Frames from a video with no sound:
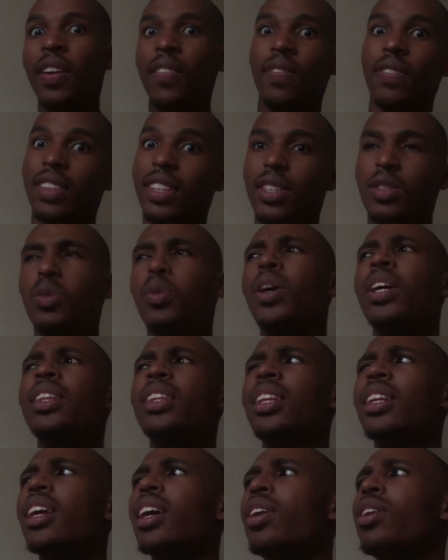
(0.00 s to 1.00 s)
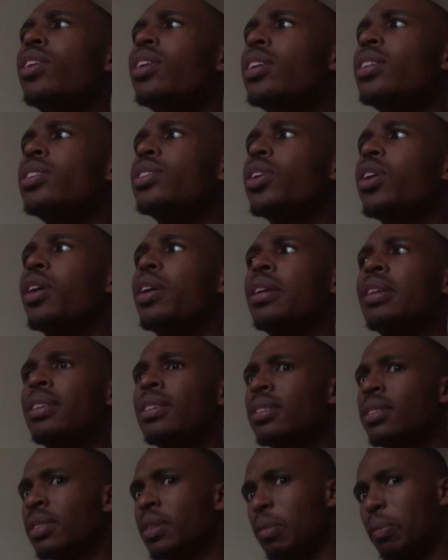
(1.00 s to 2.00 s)
There's one that I learned on,
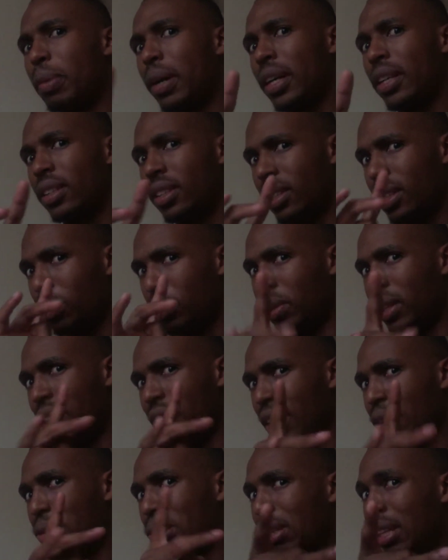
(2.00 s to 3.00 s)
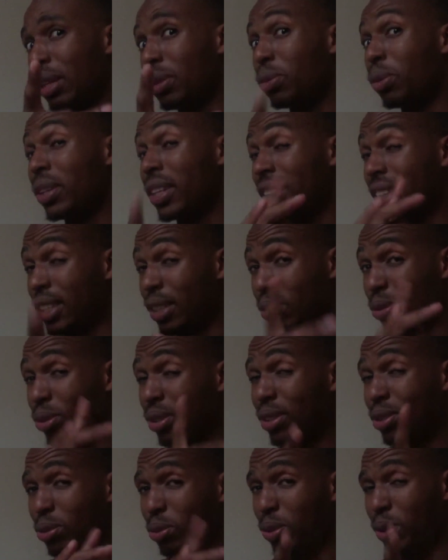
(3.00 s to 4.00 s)
but we'll get to that one, and this one
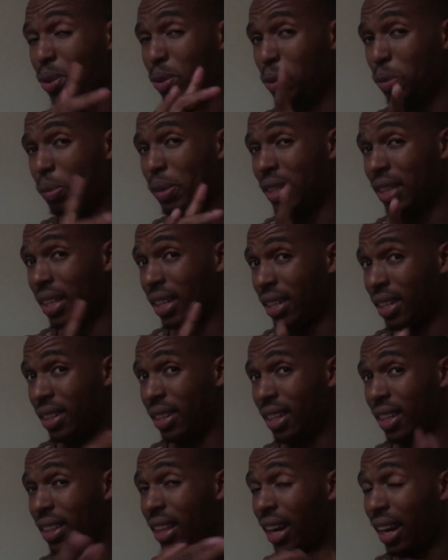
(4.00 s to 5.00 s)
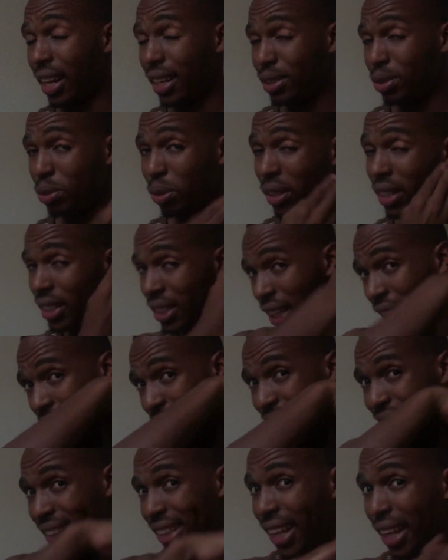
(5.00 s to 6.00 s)
is going to be the last one at the
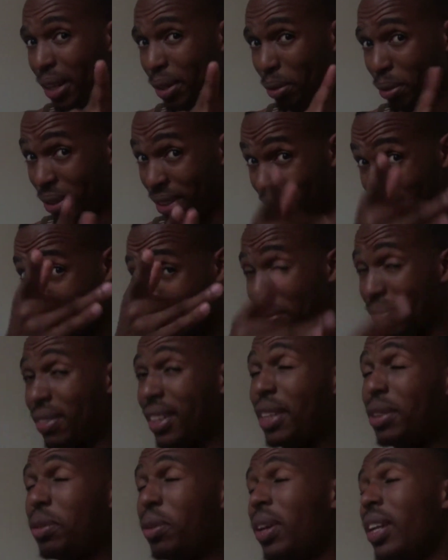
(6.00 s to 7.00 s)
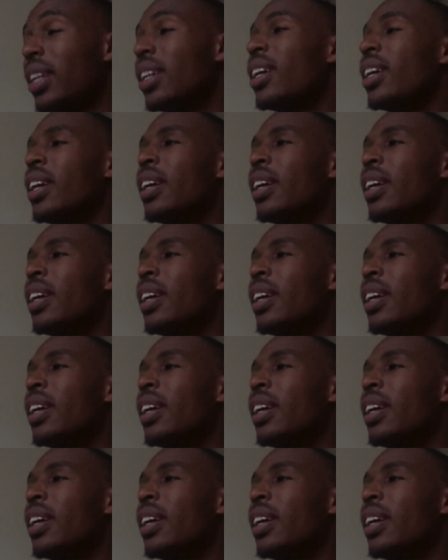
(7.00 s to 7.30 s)
end there. We saved that one.